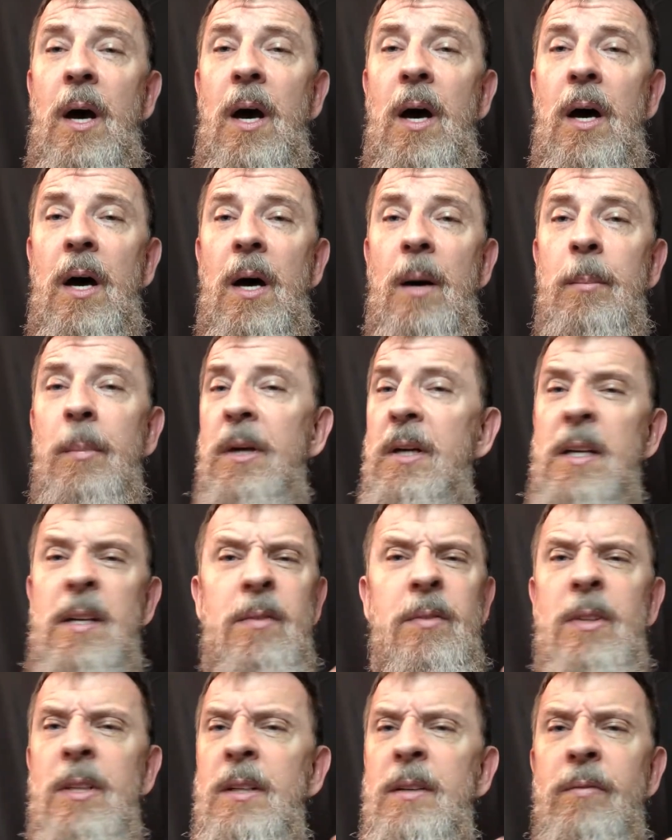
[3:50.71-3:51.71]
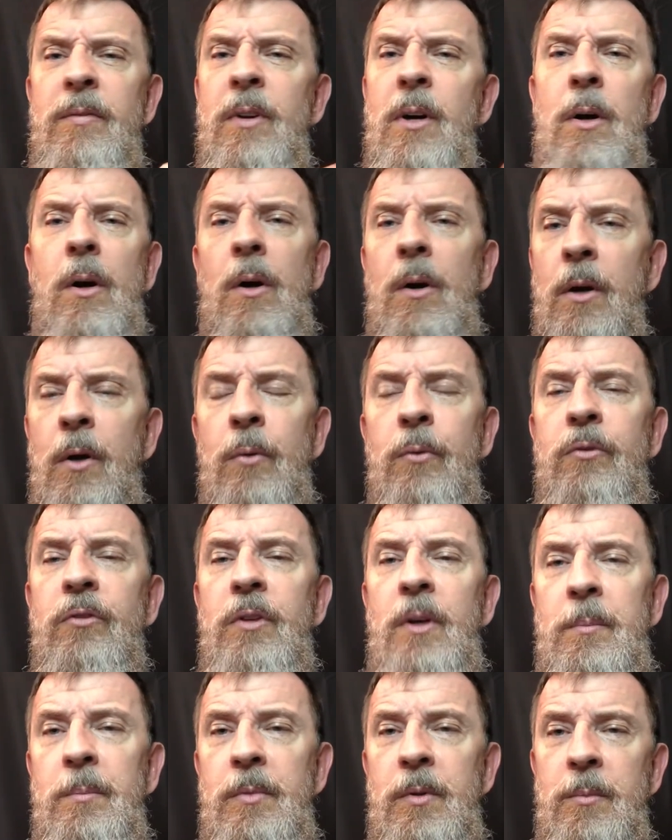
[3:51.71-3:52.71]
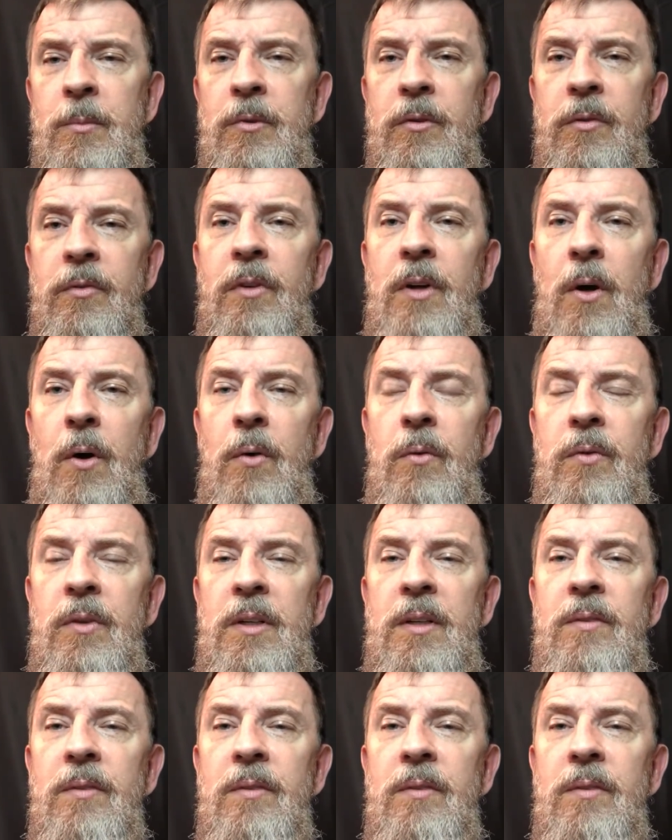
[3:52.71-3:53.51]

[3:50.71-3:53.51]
uh, but even if there are no symptoms of COVID,